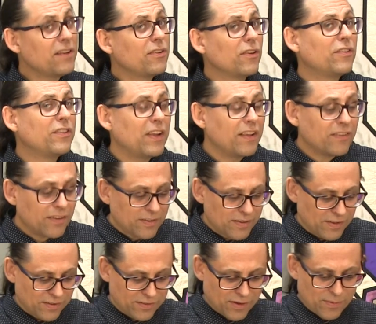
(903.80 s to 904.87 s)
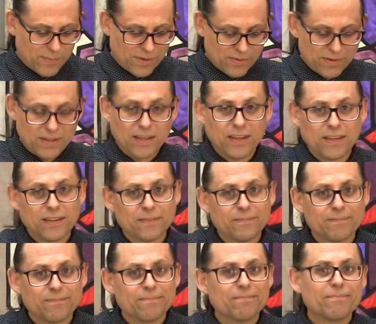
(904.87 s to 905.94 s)
enter Jesus's community
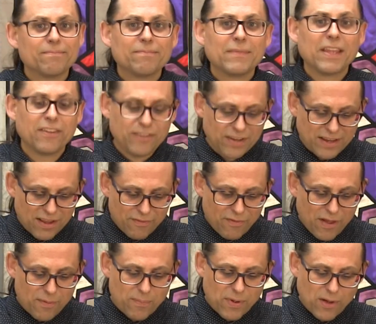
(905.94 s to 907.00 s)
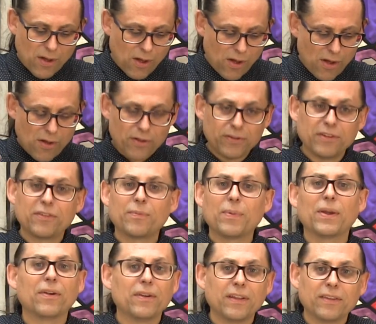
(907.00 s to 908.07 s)
is to give up all
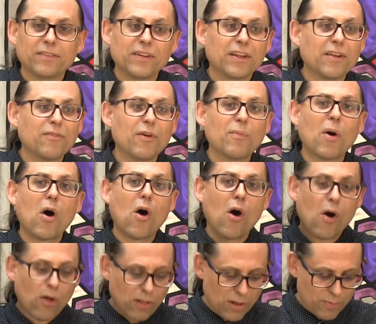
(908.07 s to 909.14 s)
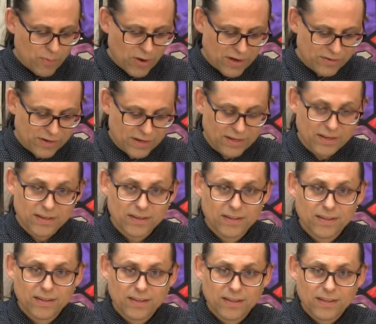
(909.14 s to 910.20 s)
disparities, to give up all oppression
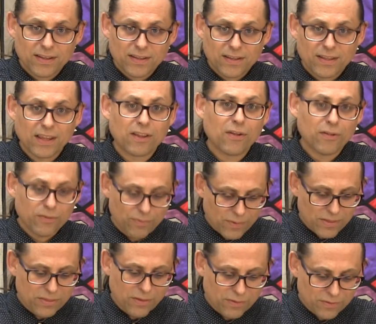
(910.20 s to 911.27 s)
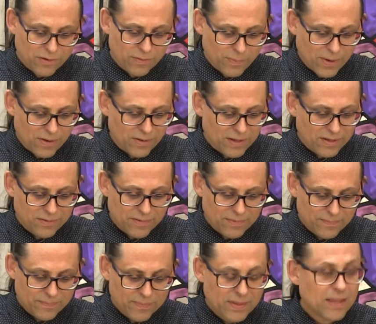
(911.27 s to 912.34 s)
that goes with those disparities.
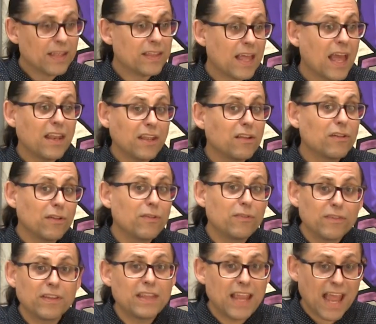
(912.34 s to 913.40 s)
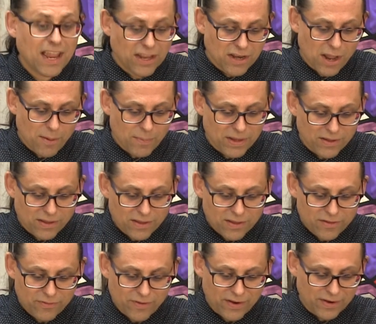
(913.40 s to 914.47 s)
And that includes in the economic
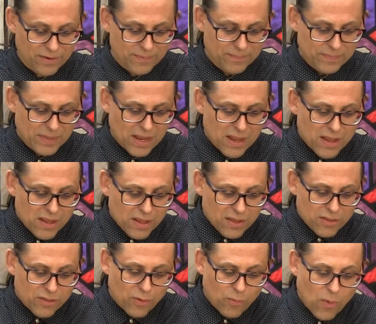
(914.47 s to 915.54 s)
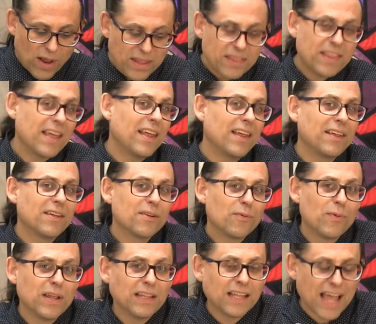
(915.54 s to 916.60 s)
sphere. The one thing
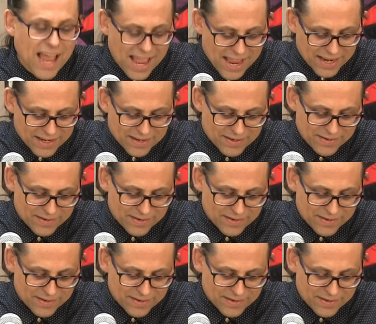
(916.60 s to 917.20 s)
we lack